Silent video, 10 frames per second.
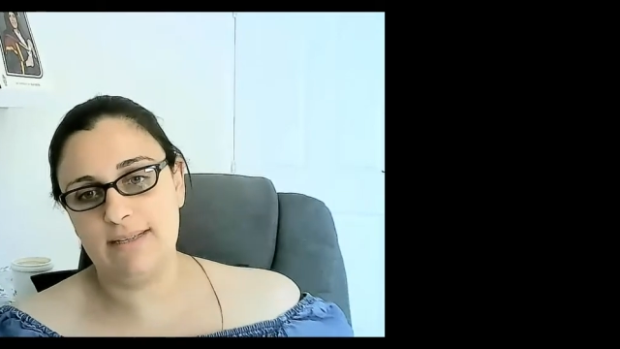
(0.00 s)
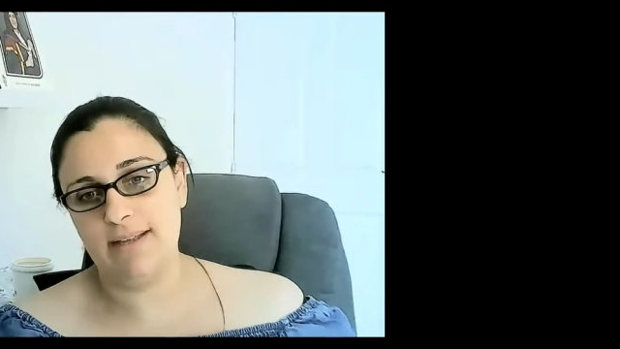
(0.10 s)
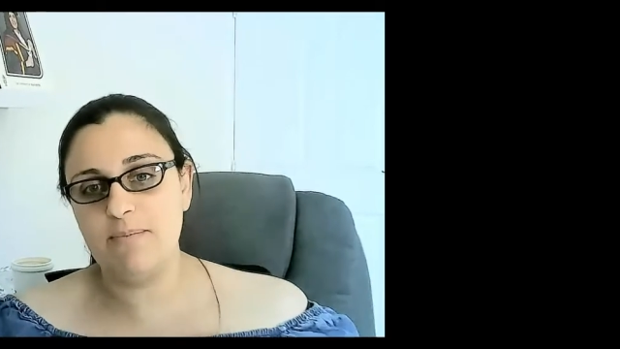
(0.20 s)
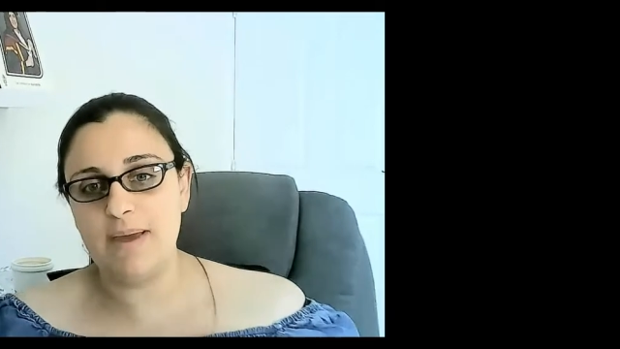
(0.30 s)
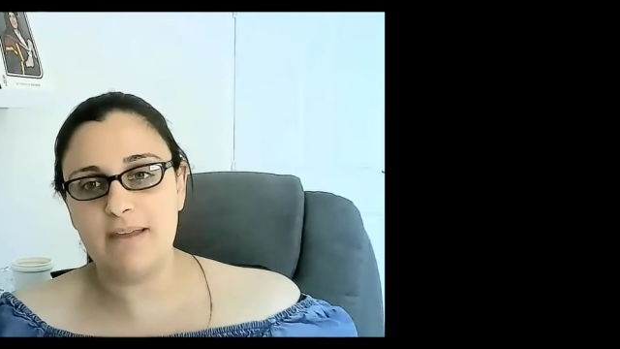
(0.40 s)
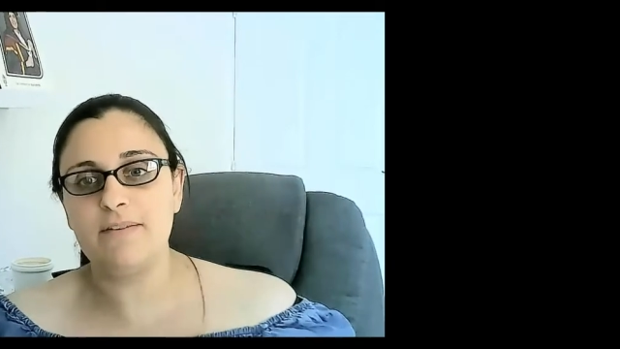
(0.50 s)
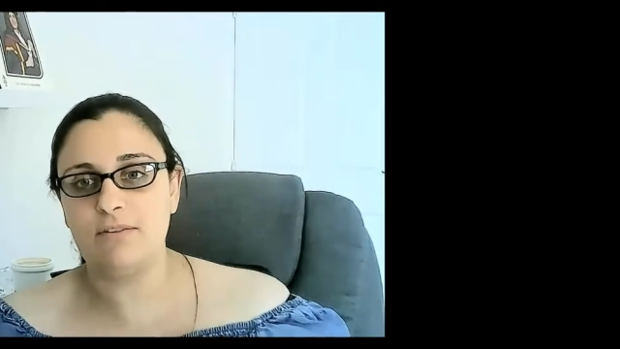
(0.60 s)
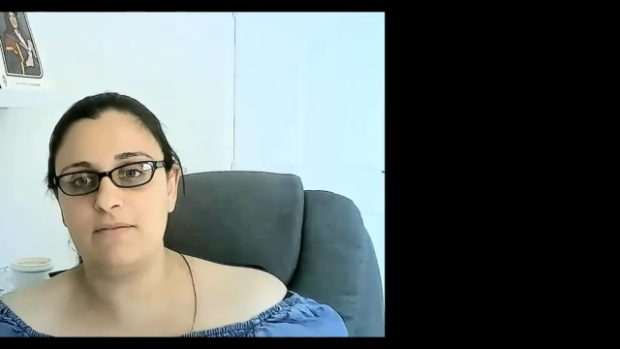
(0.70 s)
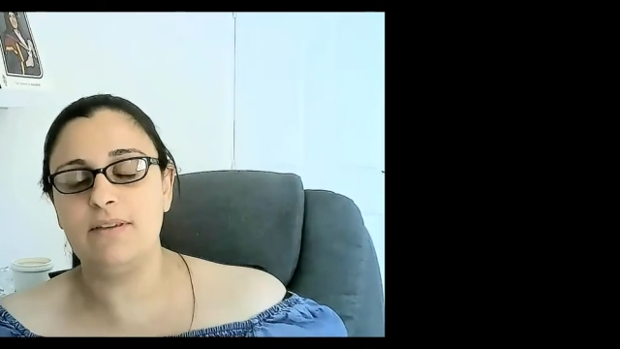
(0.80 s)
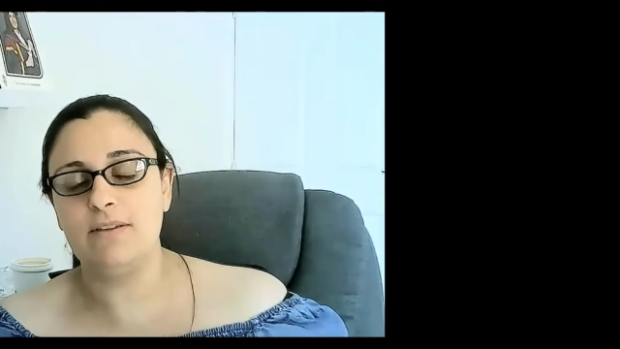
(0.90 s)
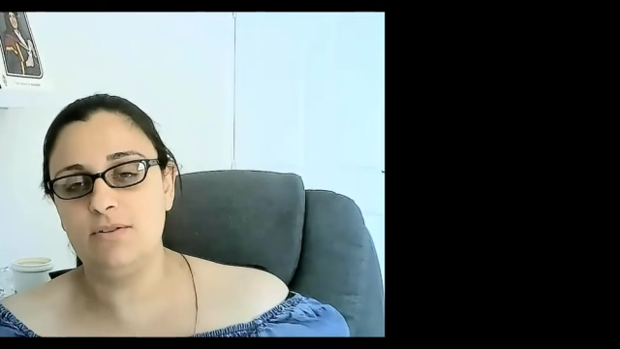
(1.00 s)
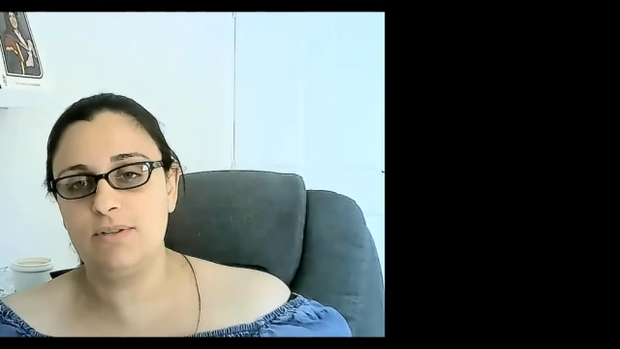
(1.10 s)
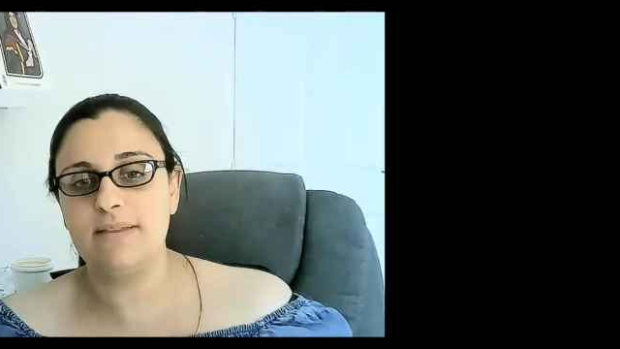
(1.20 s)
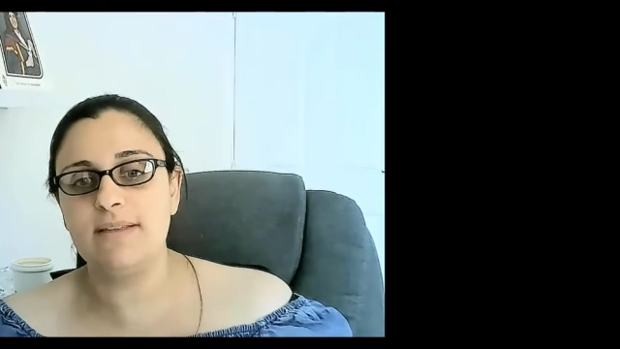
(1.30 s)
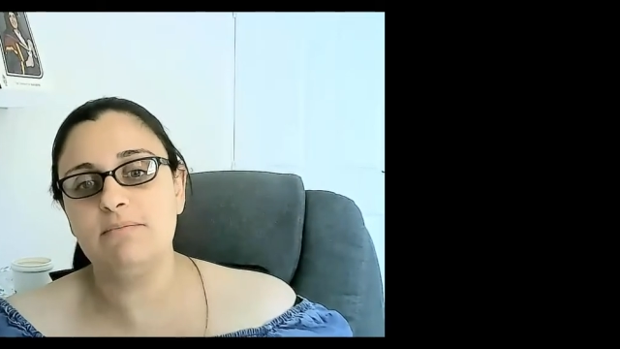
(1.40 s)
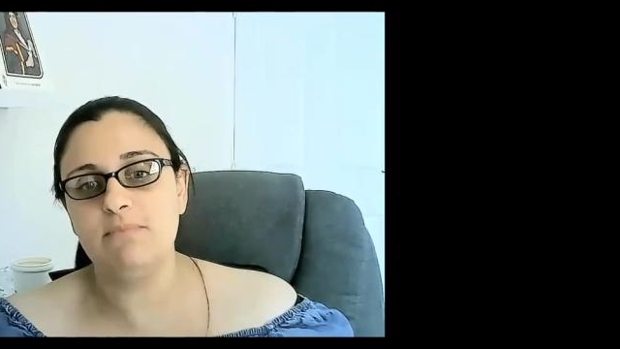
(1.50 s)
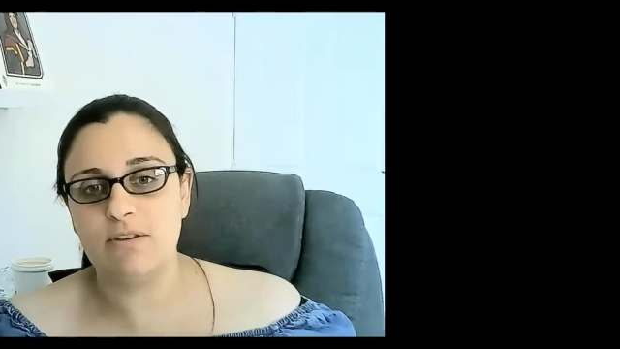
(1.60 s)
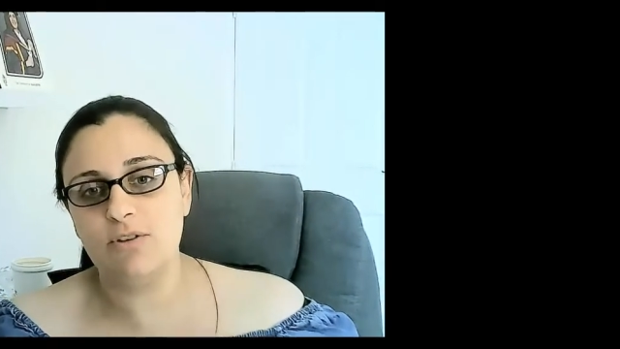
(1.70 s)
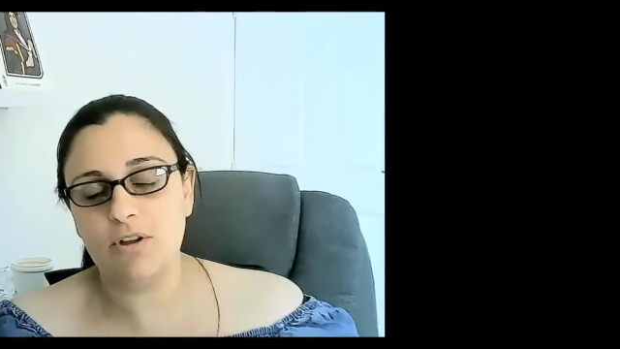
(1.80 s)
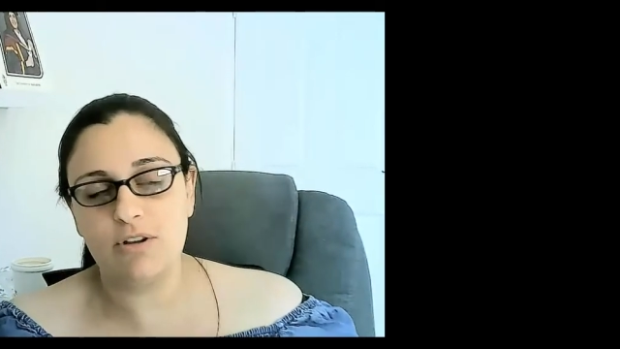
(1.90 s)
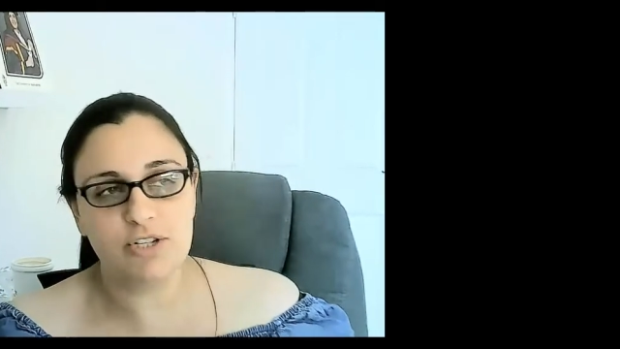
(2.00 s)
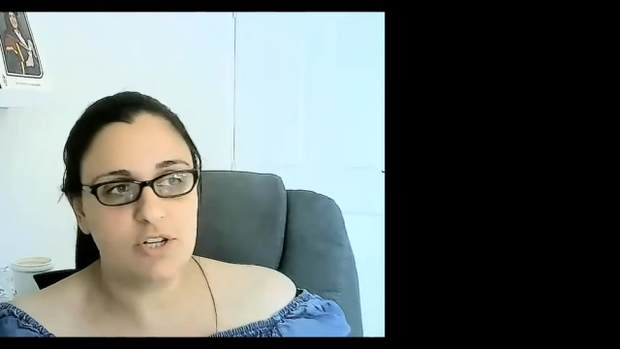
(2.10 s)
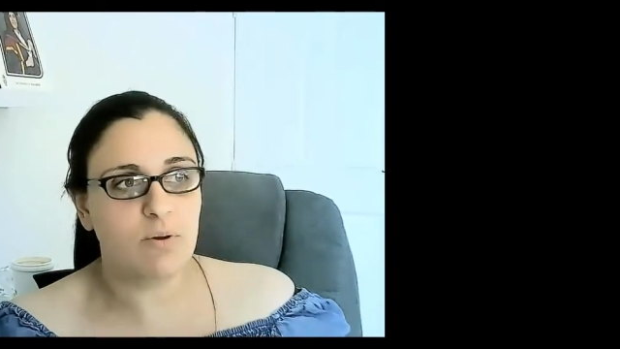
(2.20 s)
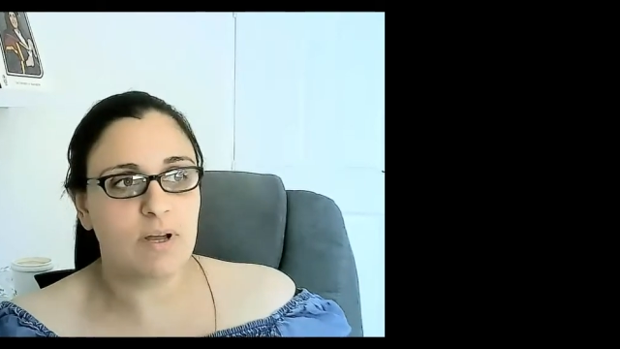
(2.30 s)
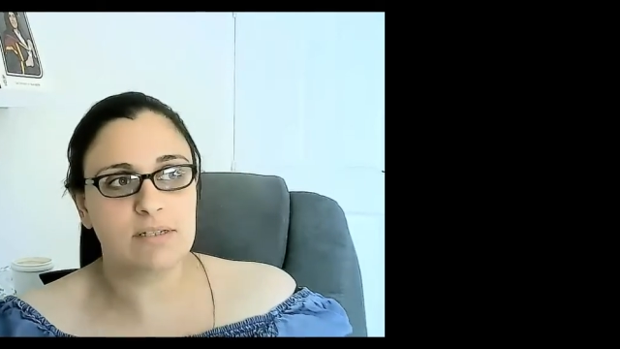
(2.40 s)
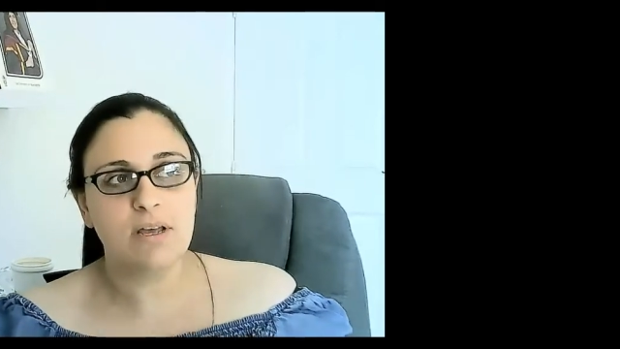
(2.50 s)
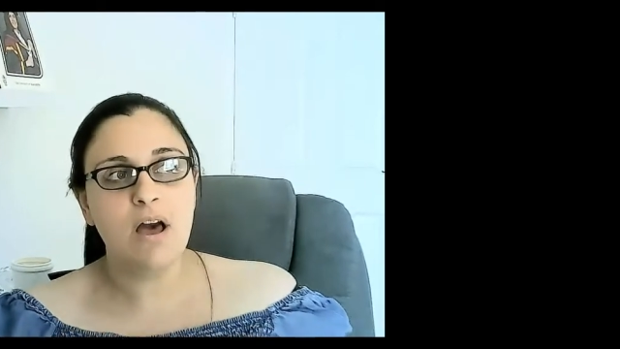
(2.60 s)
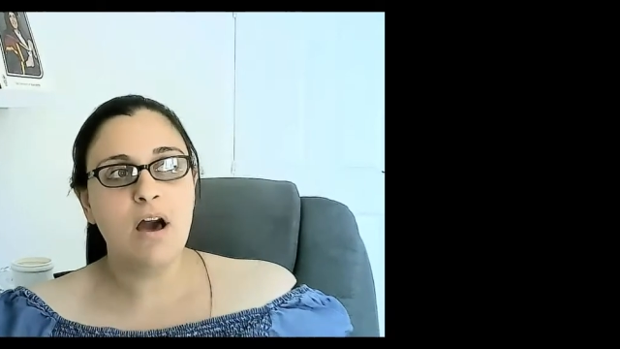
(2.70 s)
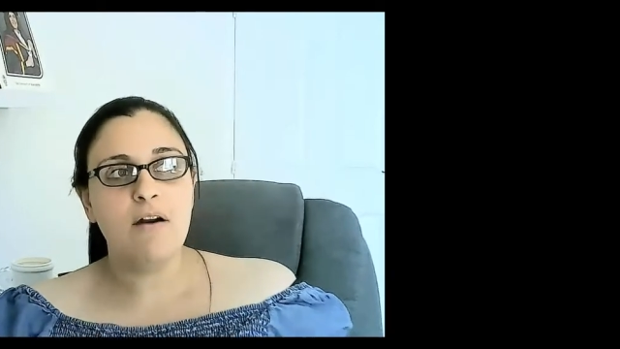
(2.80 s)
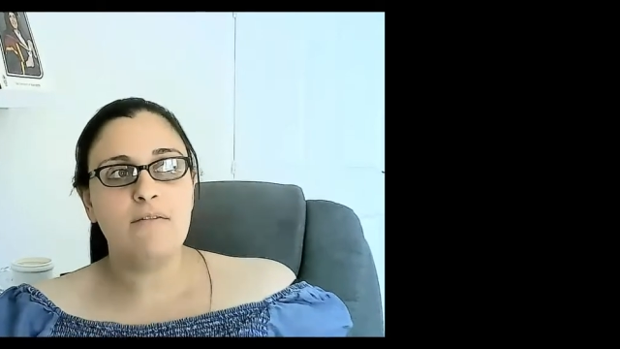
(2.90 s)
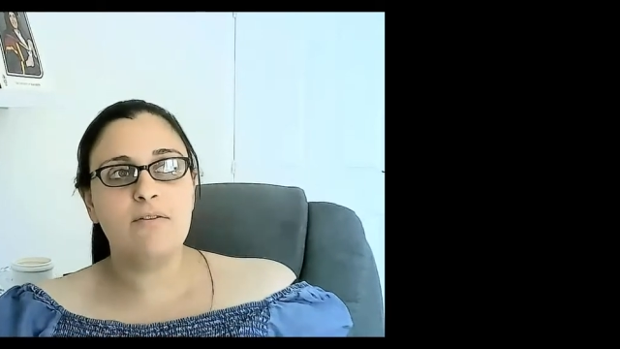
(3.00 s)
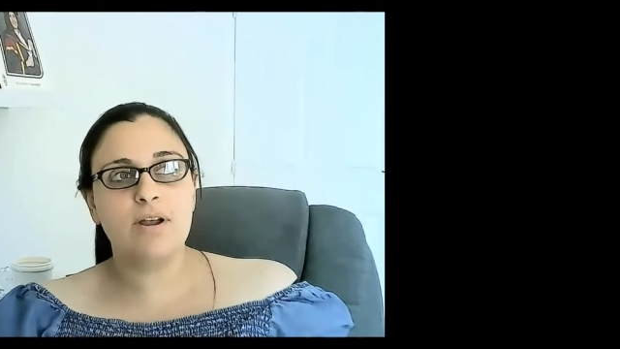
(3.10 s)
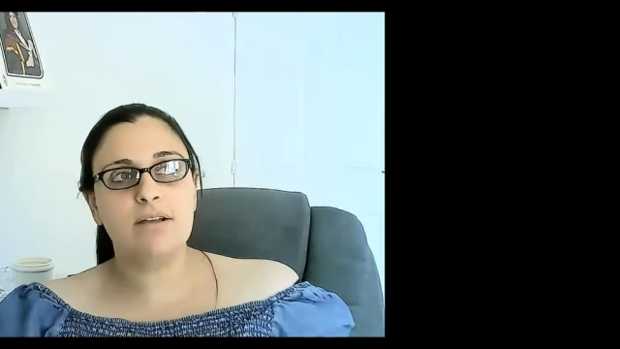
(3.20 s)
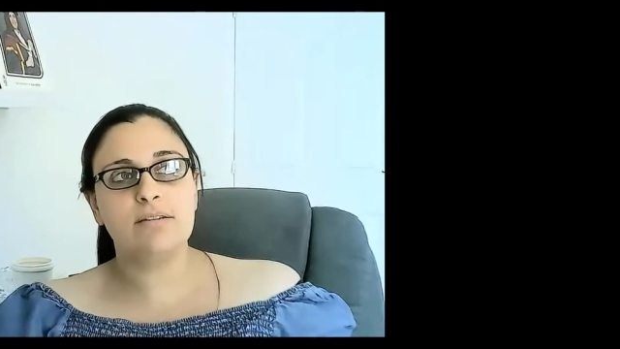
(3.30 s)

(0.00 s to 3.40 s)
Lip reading: Now, the benefit of using this methodology was for